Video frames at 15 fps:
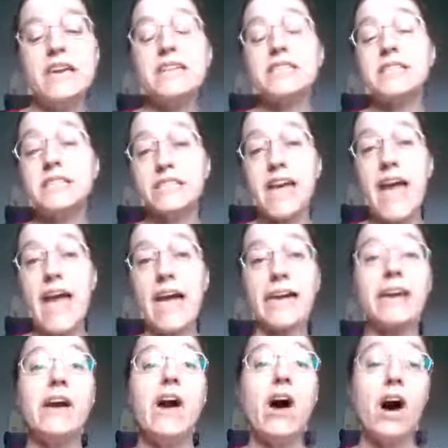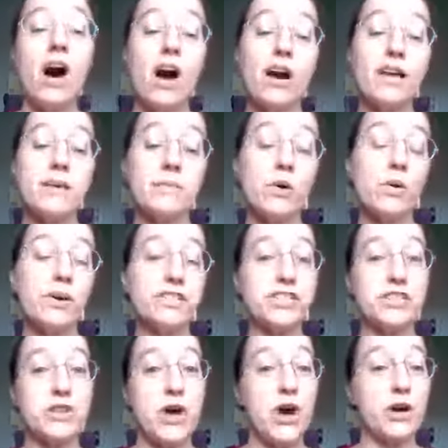Today, I am going to
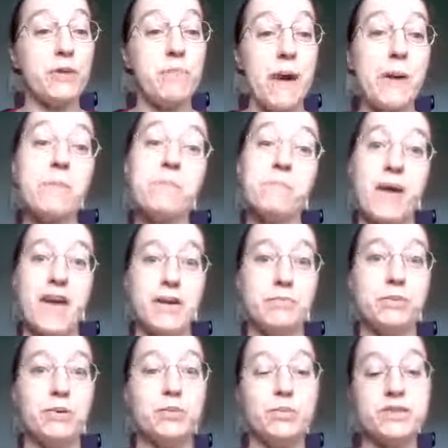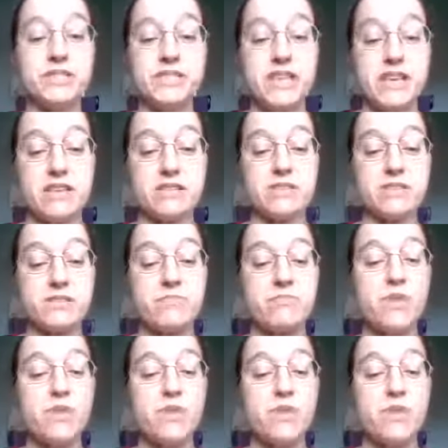talk about paper receipts,